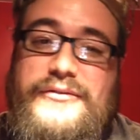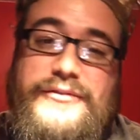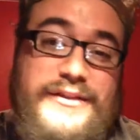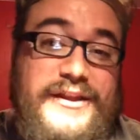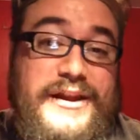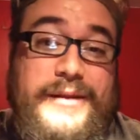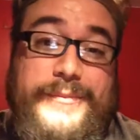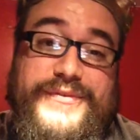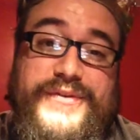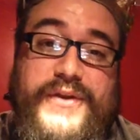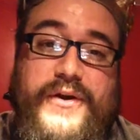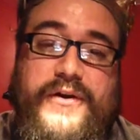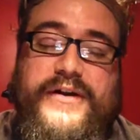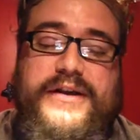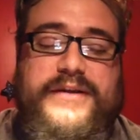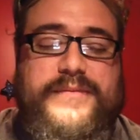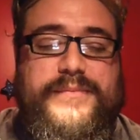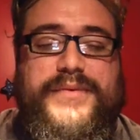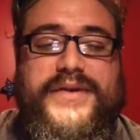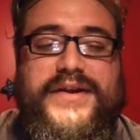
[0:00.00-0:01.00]
then I'm
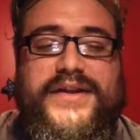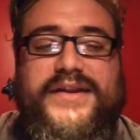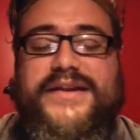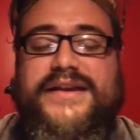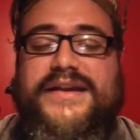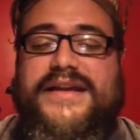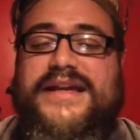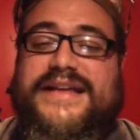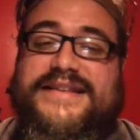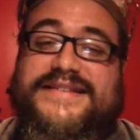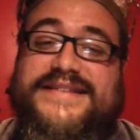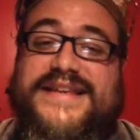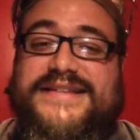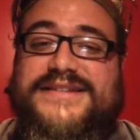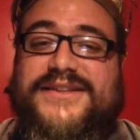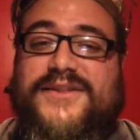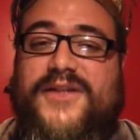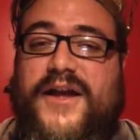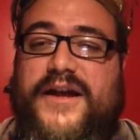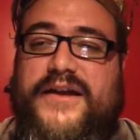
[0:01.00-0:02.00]
sorry, but it says
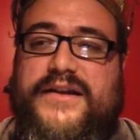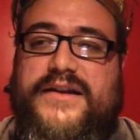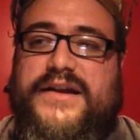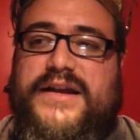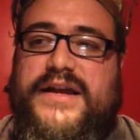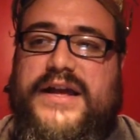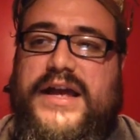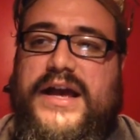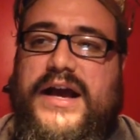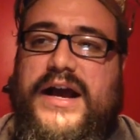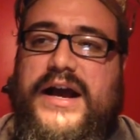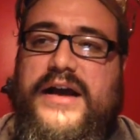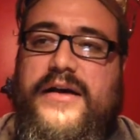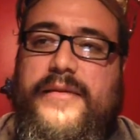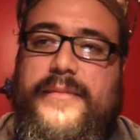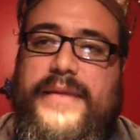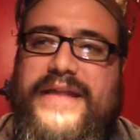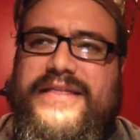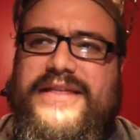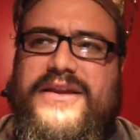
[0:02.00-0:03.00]
a lot.
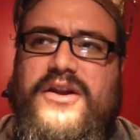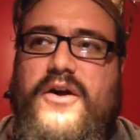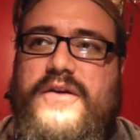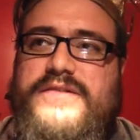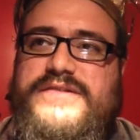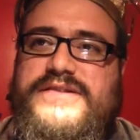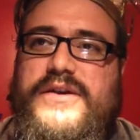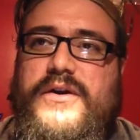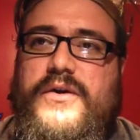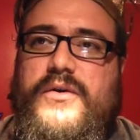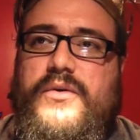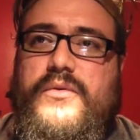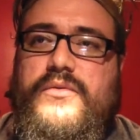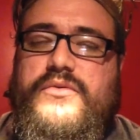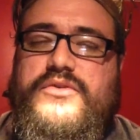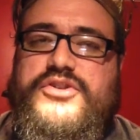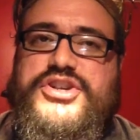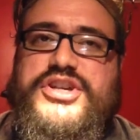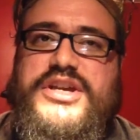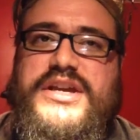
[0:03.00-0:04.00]
And then
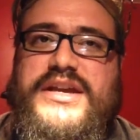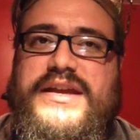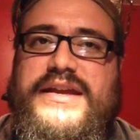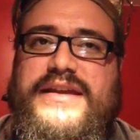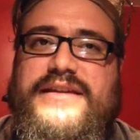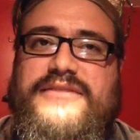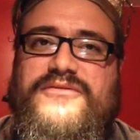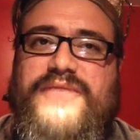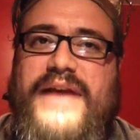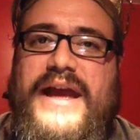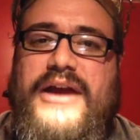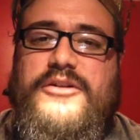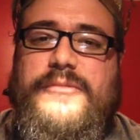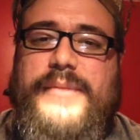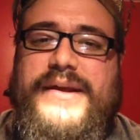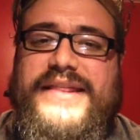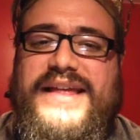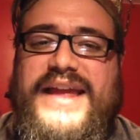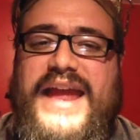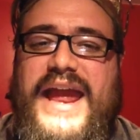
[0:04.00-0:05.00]
also she is found
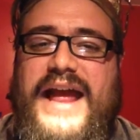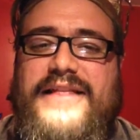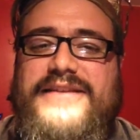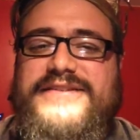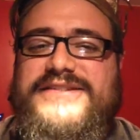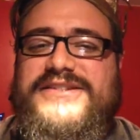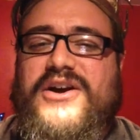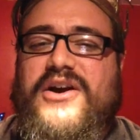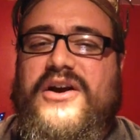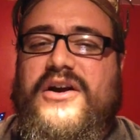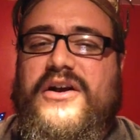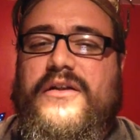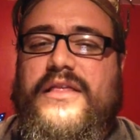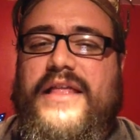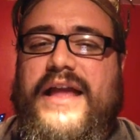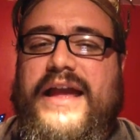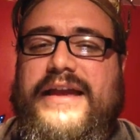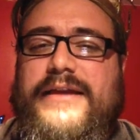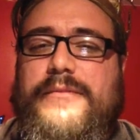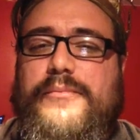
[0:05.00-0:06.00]
by the Khalasar
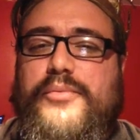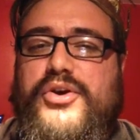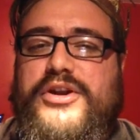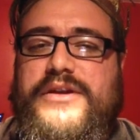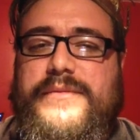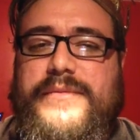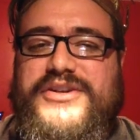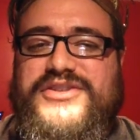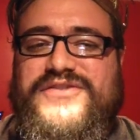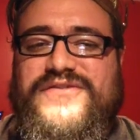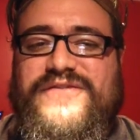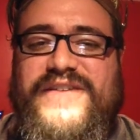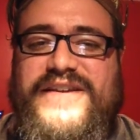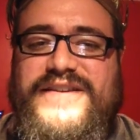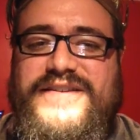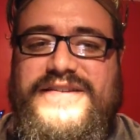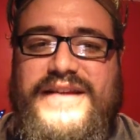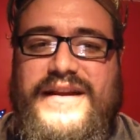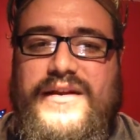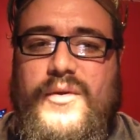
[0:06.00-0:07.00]
like pretty much
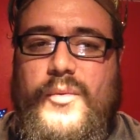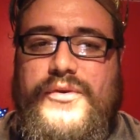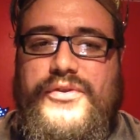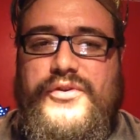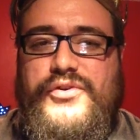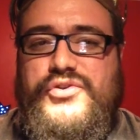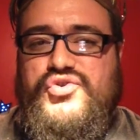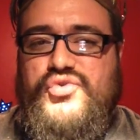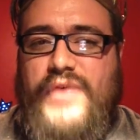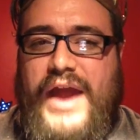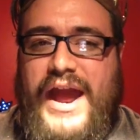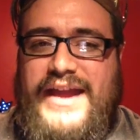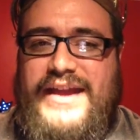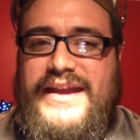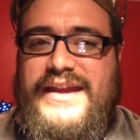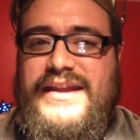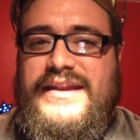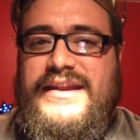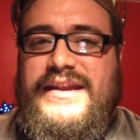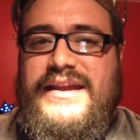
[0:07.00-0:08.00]
feasting with her
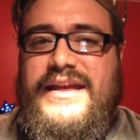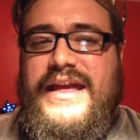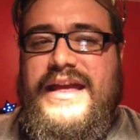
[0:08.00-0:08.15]
dragon,